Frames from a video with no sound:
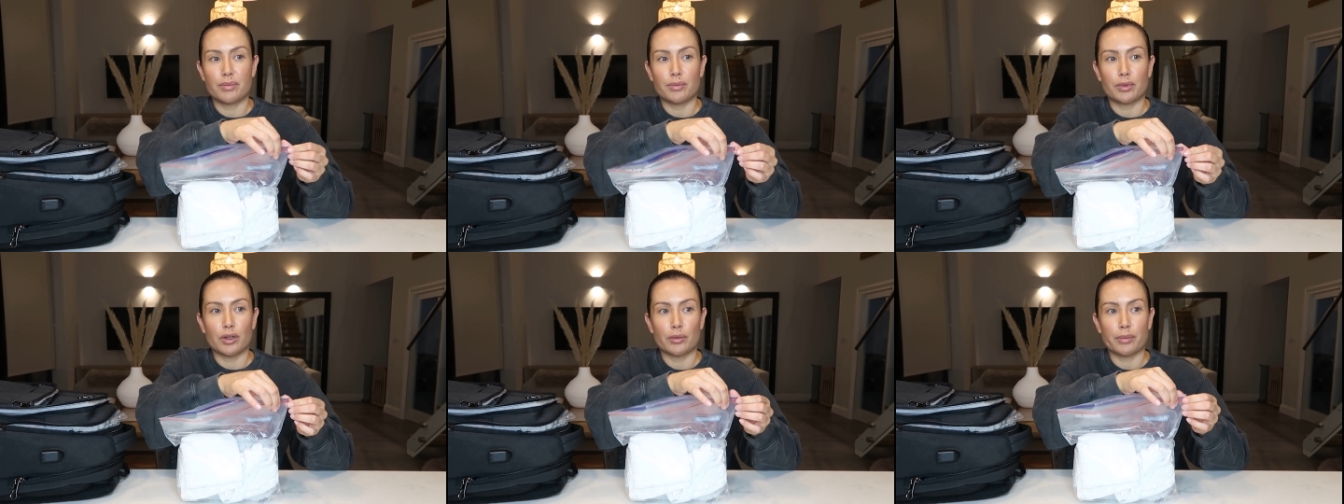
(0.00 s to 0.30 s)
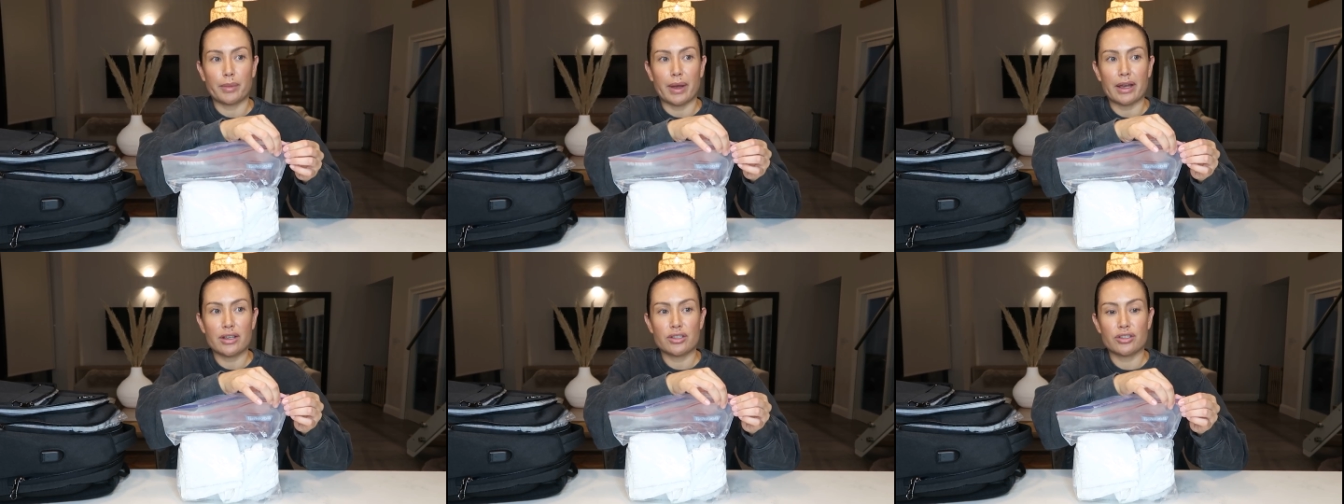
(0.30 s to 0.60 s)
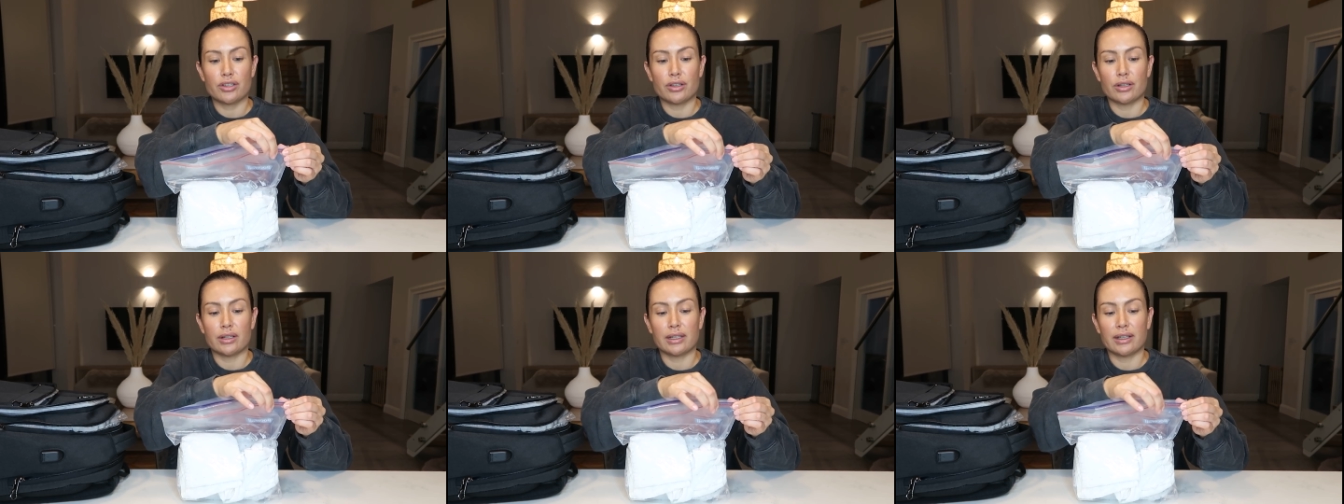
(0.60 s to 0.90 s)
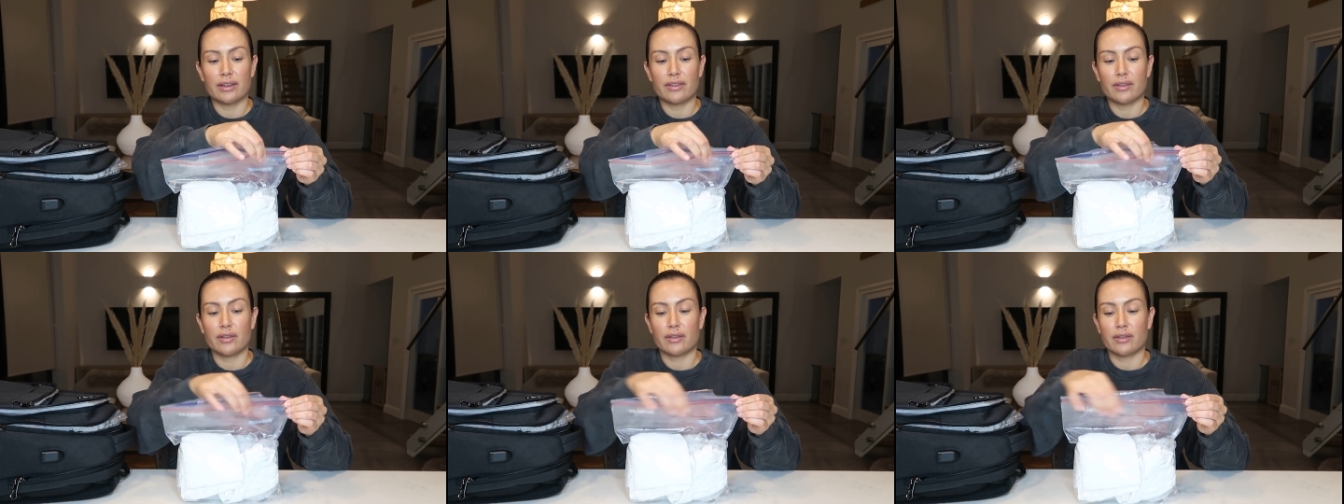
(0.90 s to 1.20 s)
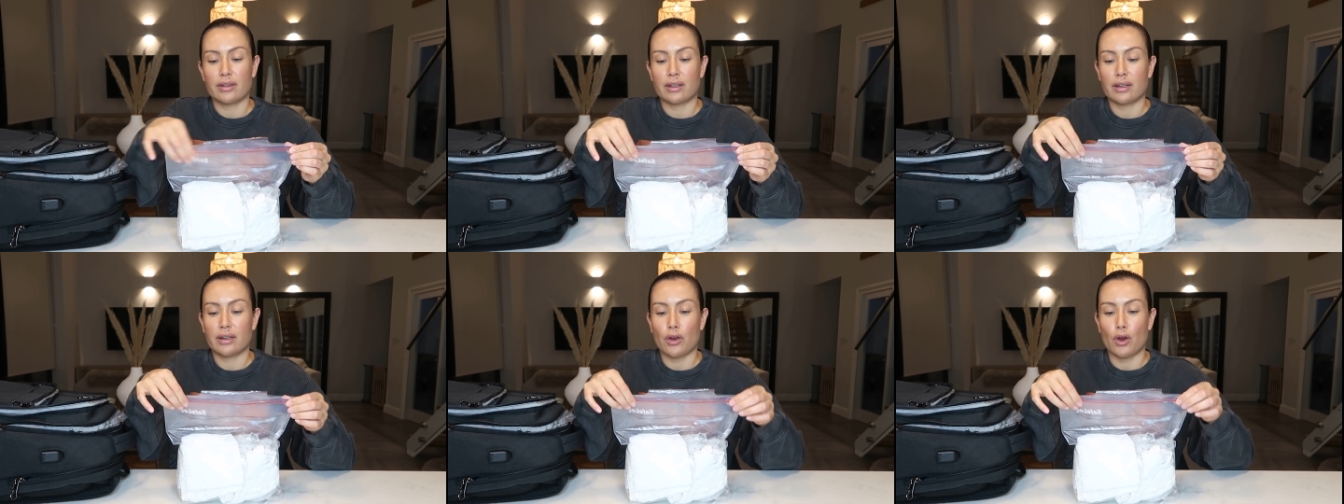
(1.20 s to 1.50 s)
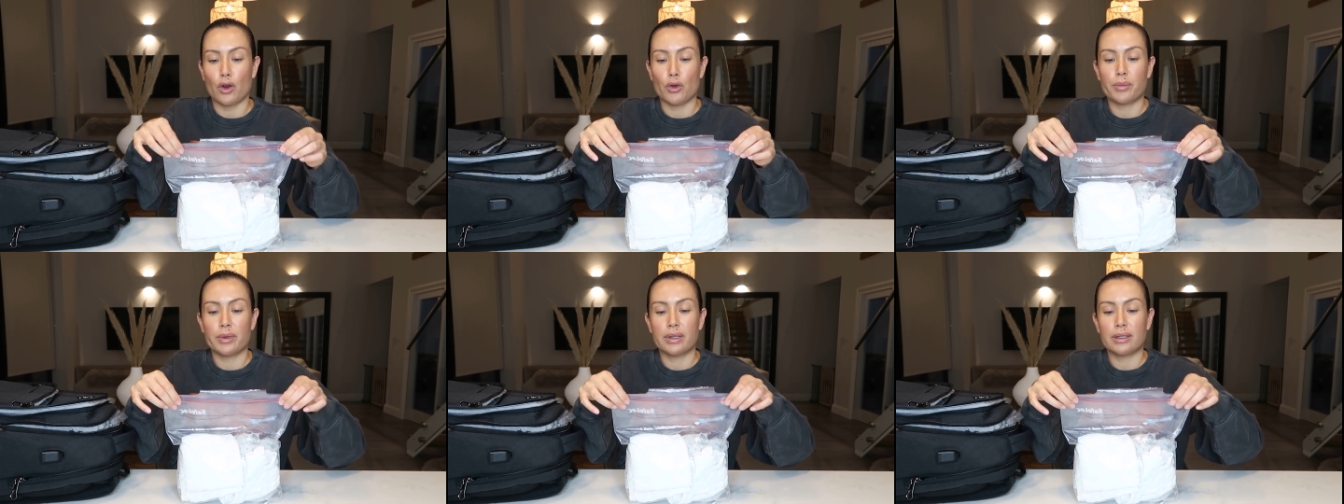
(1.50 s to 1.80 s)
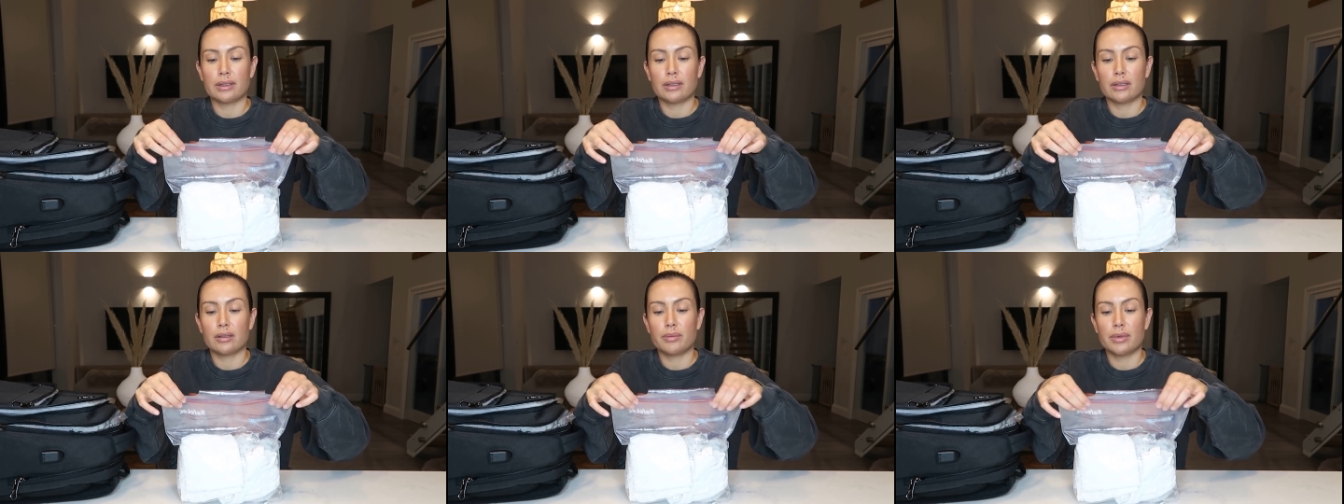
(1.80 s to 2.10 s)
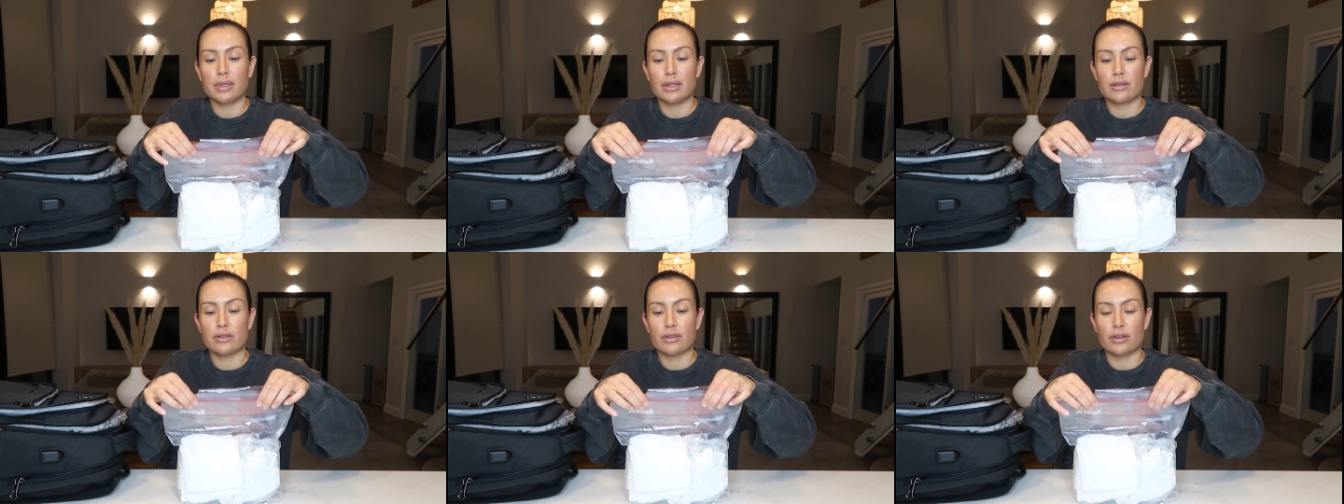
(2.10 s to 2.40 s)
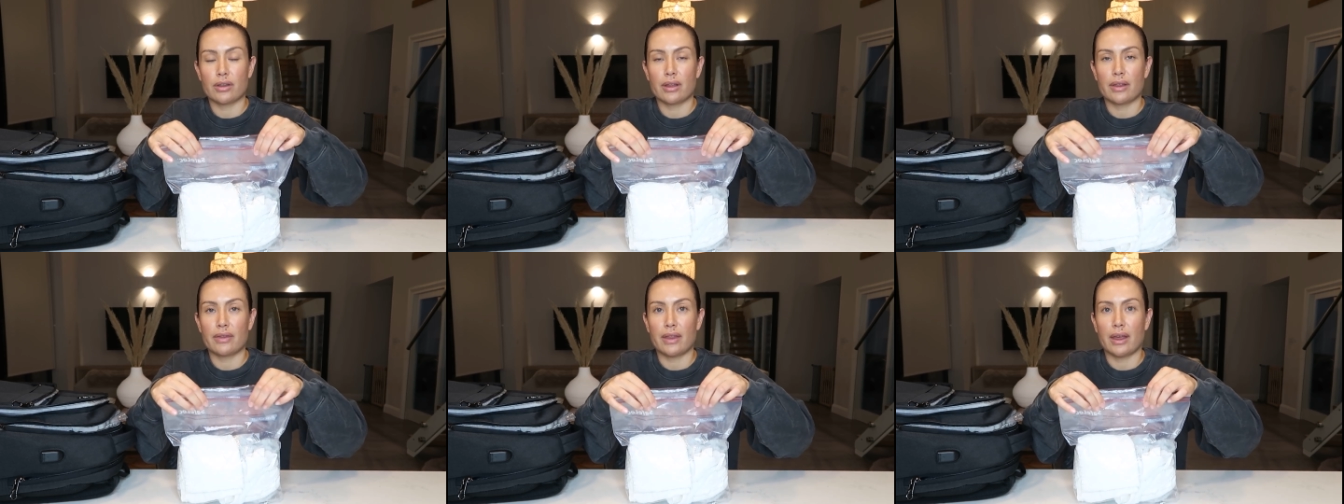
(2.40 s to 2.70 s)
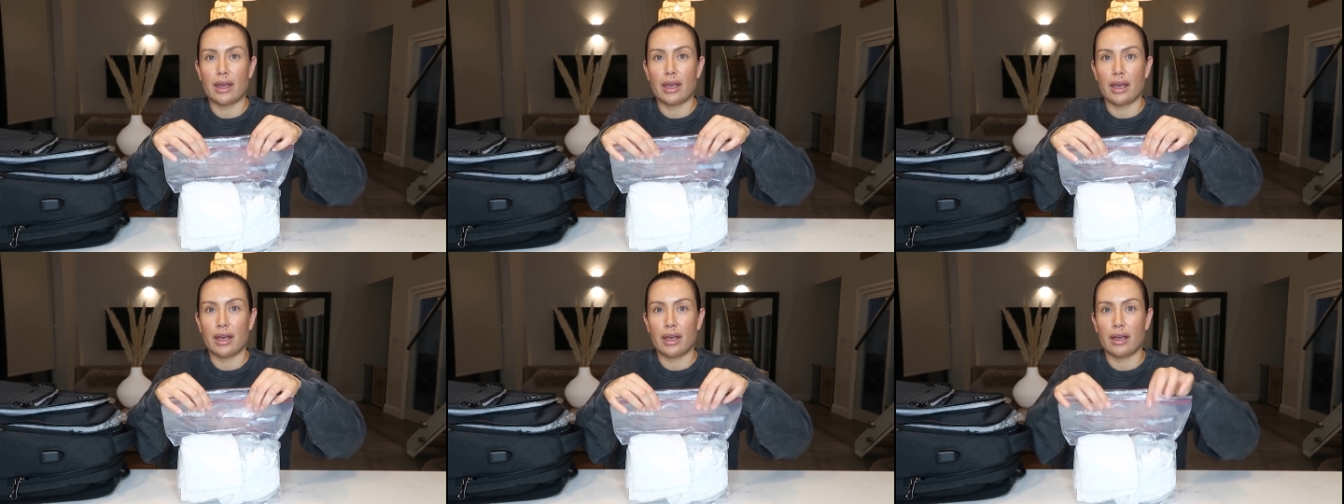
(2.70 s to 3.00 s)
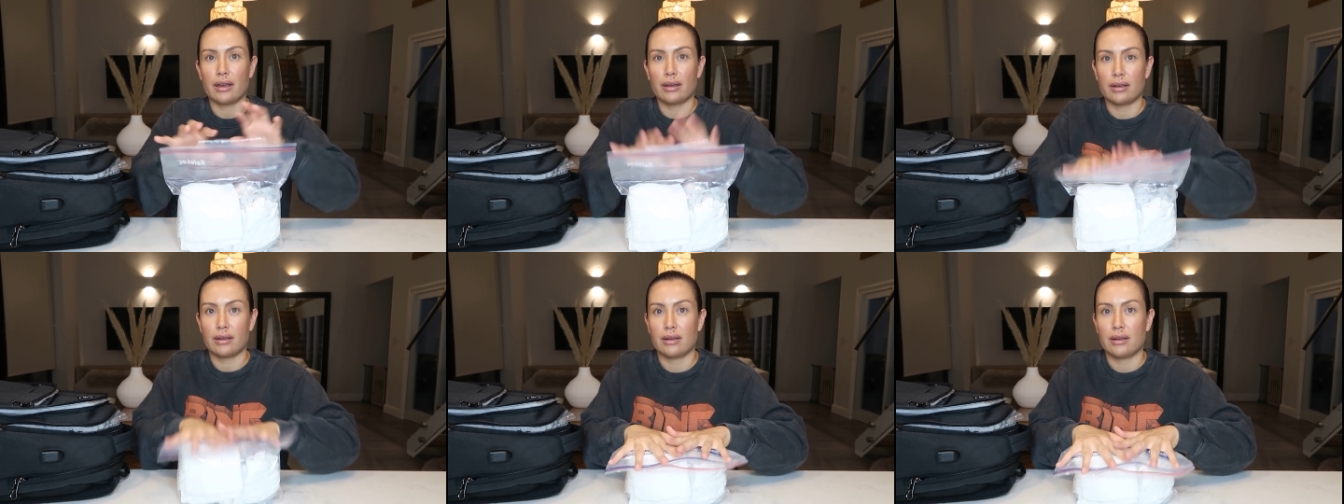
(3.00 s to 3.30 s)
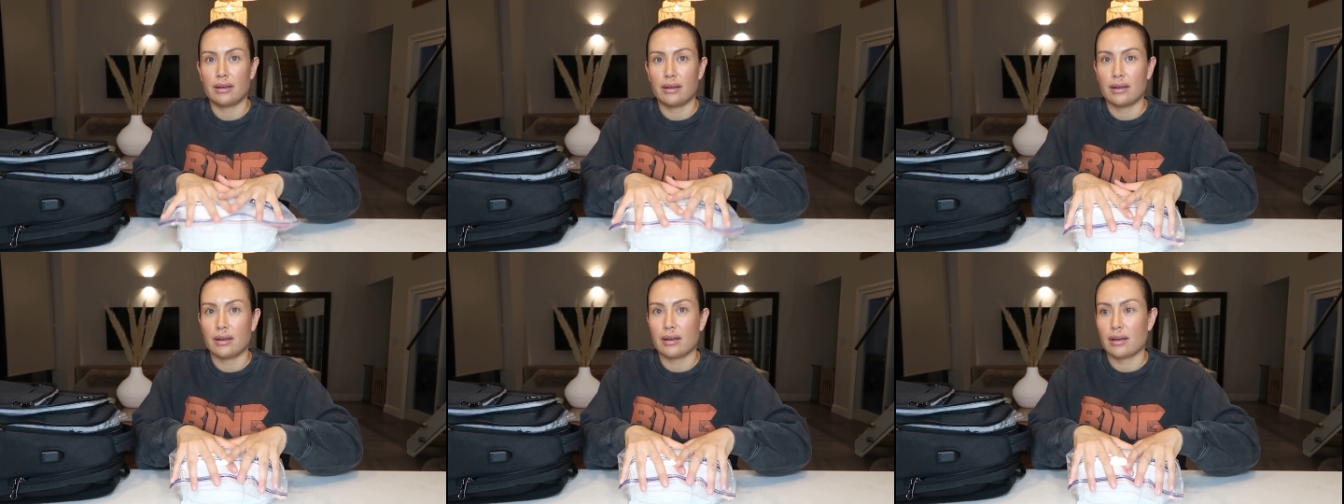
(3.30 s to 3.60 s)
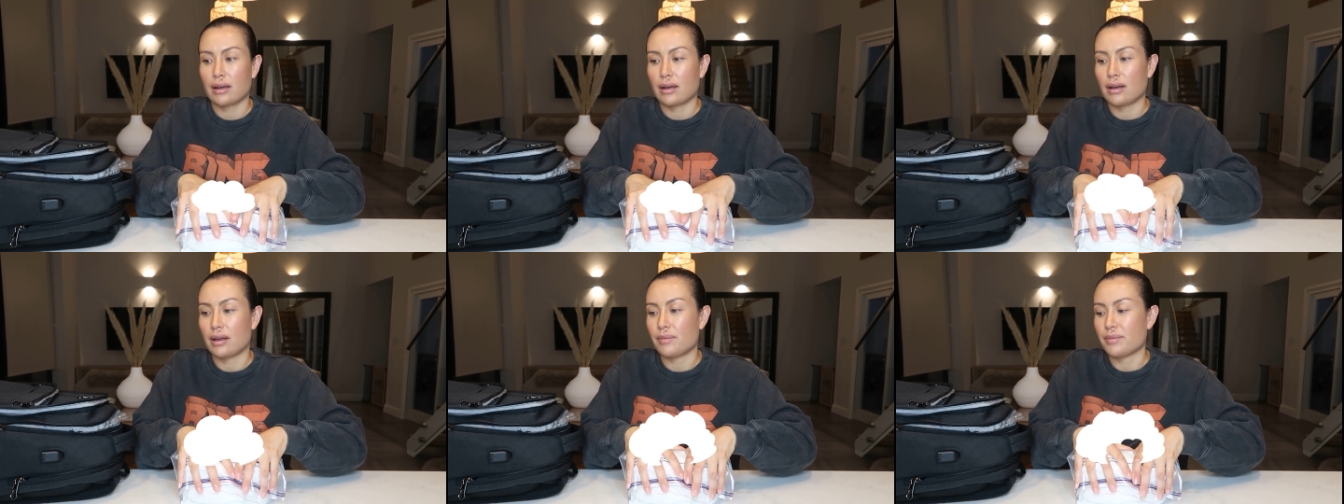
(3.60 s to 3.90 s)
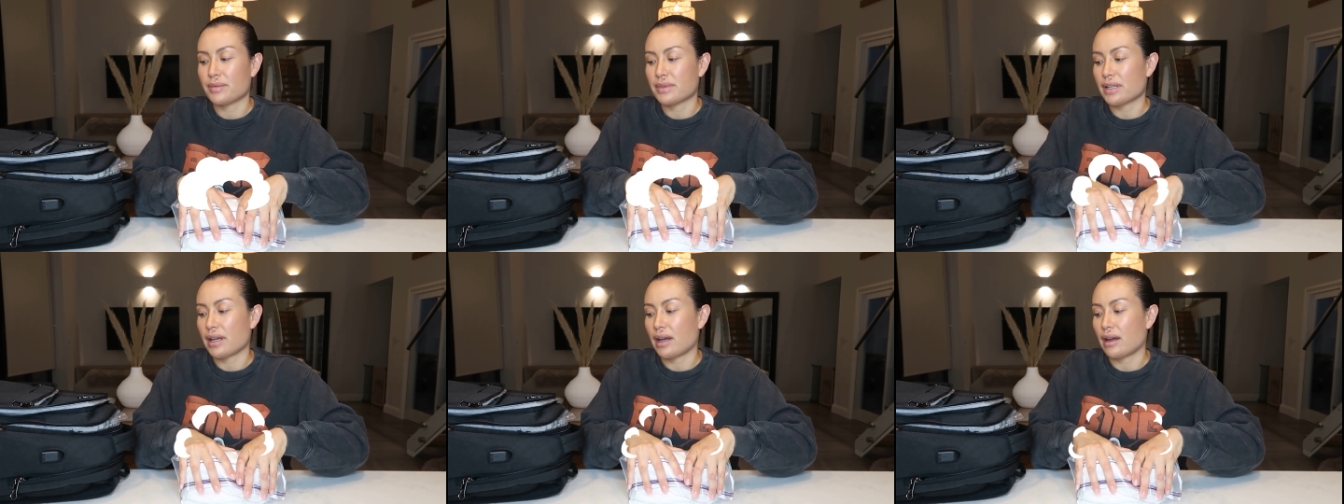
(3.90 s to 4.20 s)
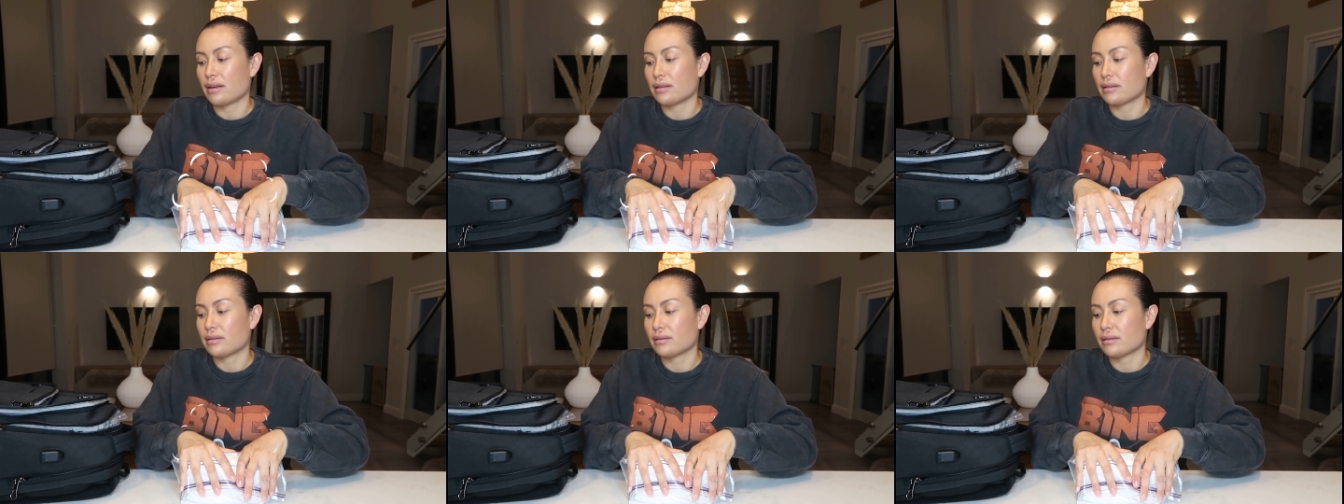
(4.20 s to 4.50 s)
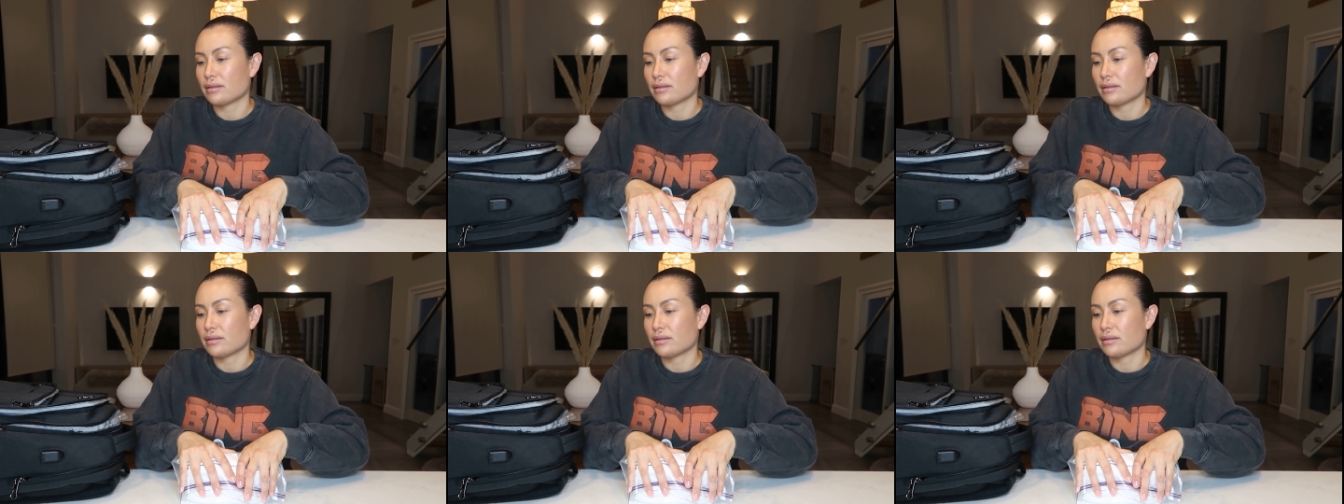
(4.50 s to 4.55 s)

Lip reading: Ziploc bags, you got to leave it open a little bit so that the air comes out.